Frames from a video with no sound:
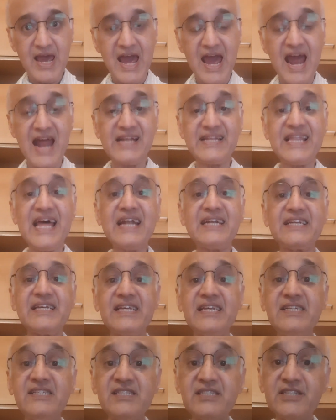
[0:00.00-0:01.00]
And that
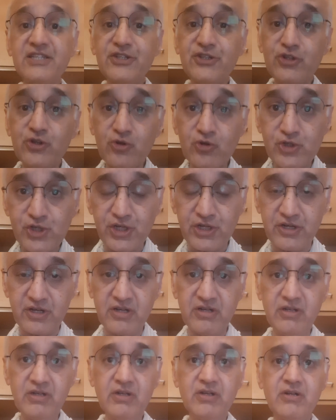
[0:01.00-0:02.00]

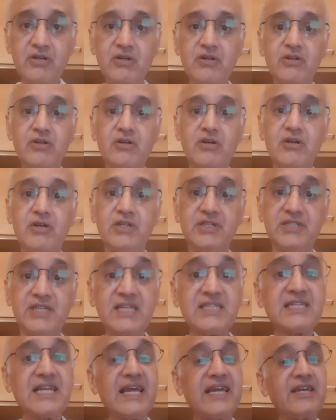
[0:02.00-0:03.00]
institution,
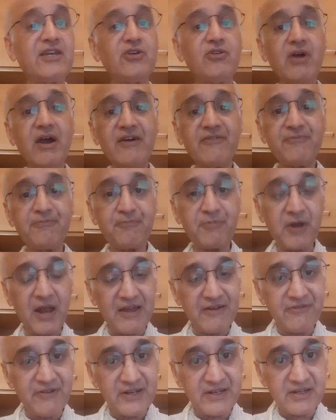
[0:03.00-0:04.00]
just like you have
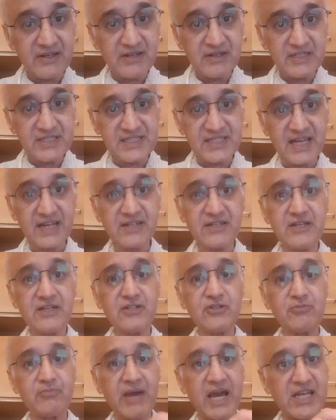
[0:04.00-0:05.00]
private sector
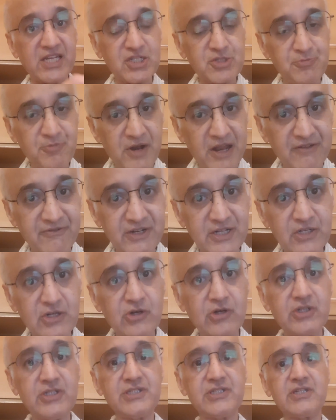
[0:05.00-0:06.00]
to manage private
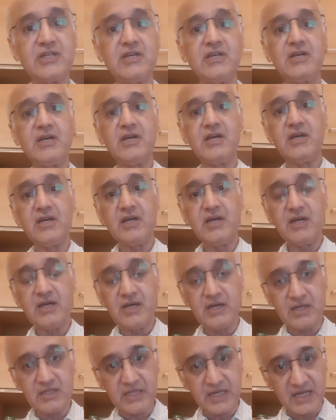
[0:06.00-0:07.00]
goods,
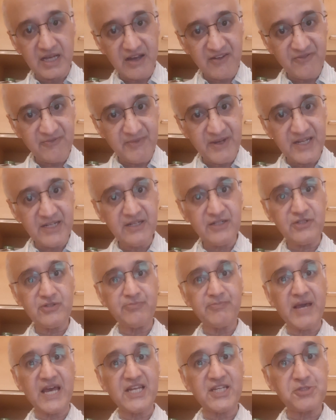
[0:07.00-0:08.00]
the government to
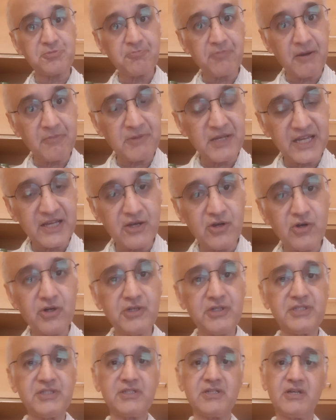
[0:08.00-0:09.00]
manage public
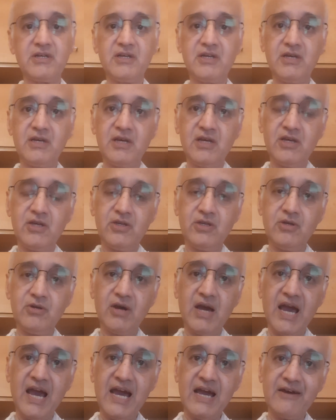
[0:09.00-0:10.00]
goods, you
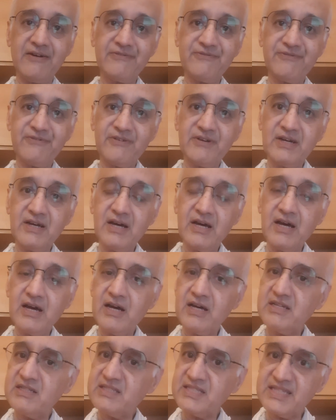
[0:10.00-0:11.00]
have
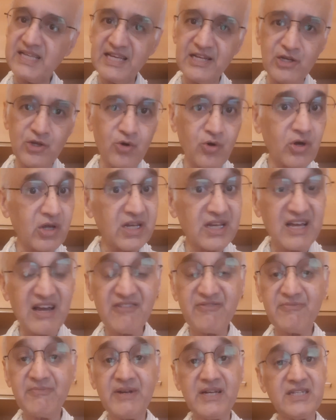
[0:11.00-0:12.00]
say local
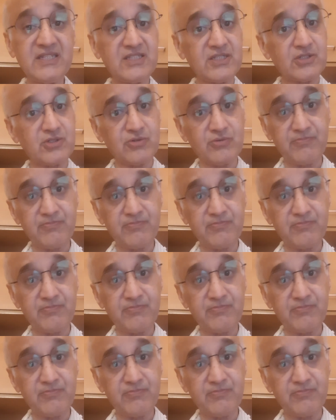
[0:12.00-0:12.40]
governments to